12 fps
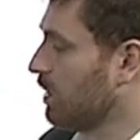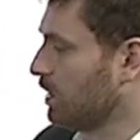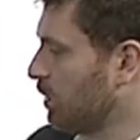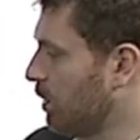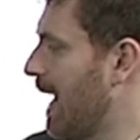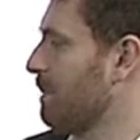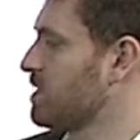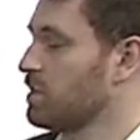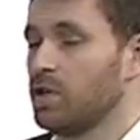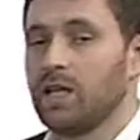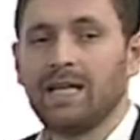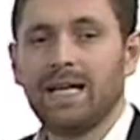you
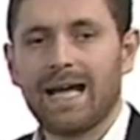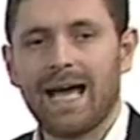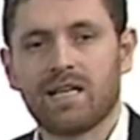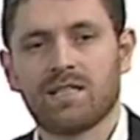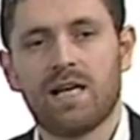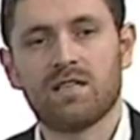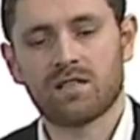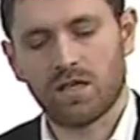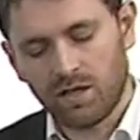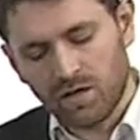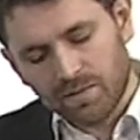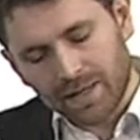absolutely need access, and you
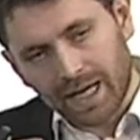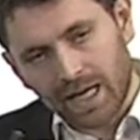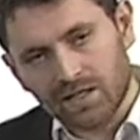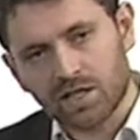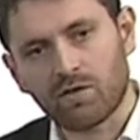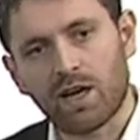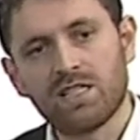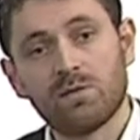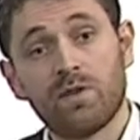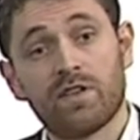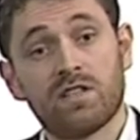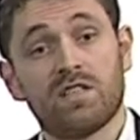need to be integrated with
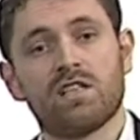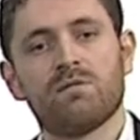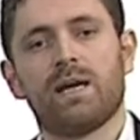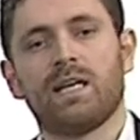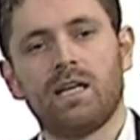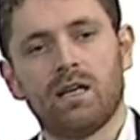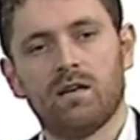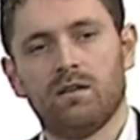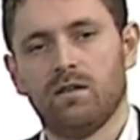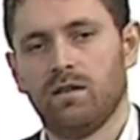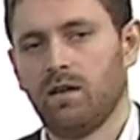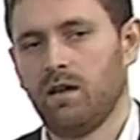the decision making
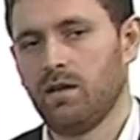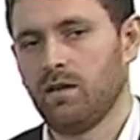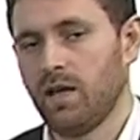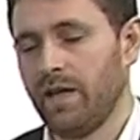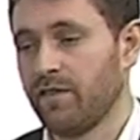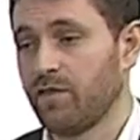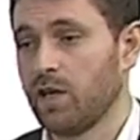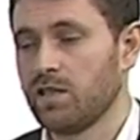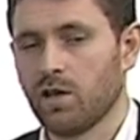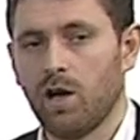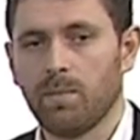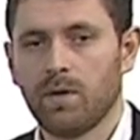at the very top.